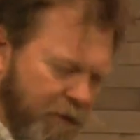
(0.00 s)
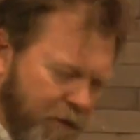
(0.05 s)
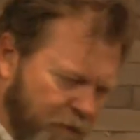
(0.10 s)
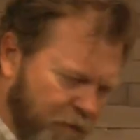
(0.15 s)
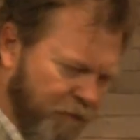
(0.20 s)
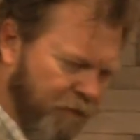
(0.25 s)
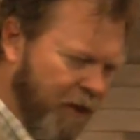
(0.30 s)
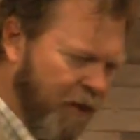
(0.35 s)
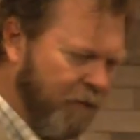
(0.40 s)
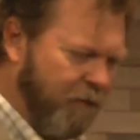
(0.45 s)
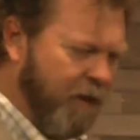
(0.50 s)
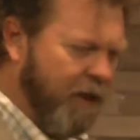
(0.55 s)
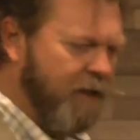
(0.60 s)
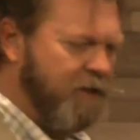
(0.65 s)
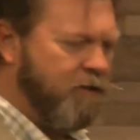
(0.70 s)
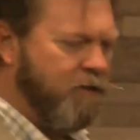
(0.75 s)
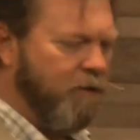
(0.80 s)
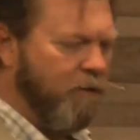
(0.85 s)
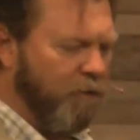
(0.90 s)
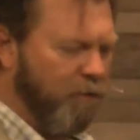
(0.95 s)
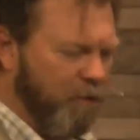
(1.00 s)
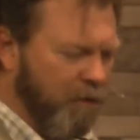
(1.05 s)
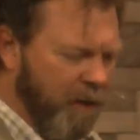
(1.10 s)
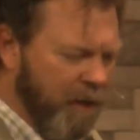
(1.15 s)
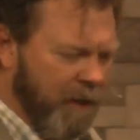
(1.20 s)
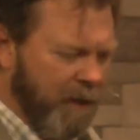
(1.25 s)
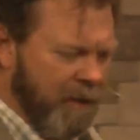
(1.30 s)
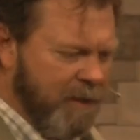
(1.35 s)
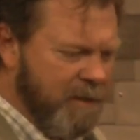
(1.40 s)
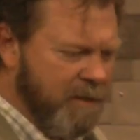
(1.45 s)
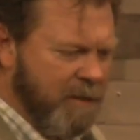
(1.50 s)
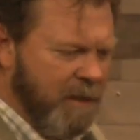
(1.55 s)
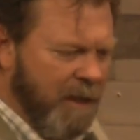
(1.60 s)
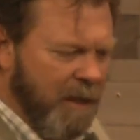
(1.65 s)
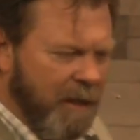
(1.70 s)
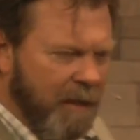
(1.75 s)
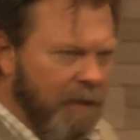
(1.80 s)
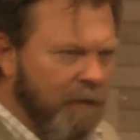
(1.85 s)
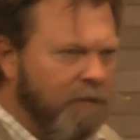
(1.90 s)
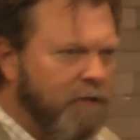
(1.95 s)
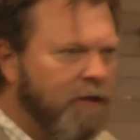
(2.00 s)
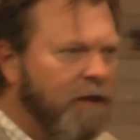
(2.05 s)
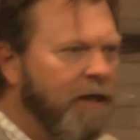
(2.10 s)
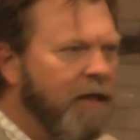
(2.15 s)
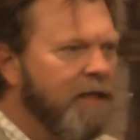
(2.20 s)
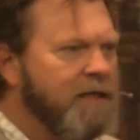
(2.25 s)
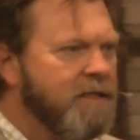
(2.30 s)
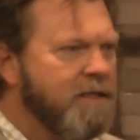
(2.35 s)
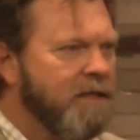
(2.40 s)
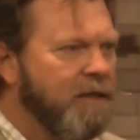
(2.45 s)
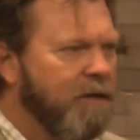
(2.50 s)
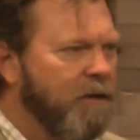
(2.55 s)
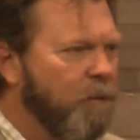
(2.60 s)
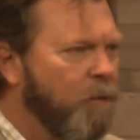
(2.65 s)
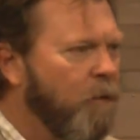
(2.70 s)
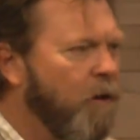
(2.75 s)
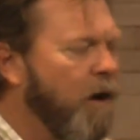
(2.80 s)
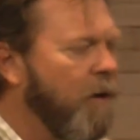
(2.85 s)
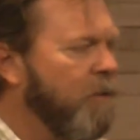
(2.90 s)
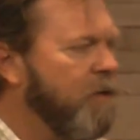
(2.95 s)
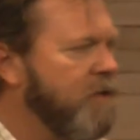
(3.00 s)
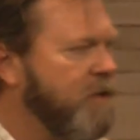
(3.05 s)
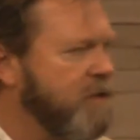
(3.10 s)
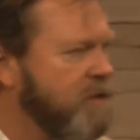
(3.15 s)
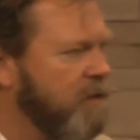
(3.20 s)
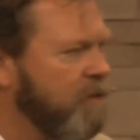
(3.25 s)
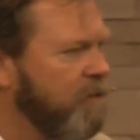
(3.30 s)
They're foundational things. They're things, they're promises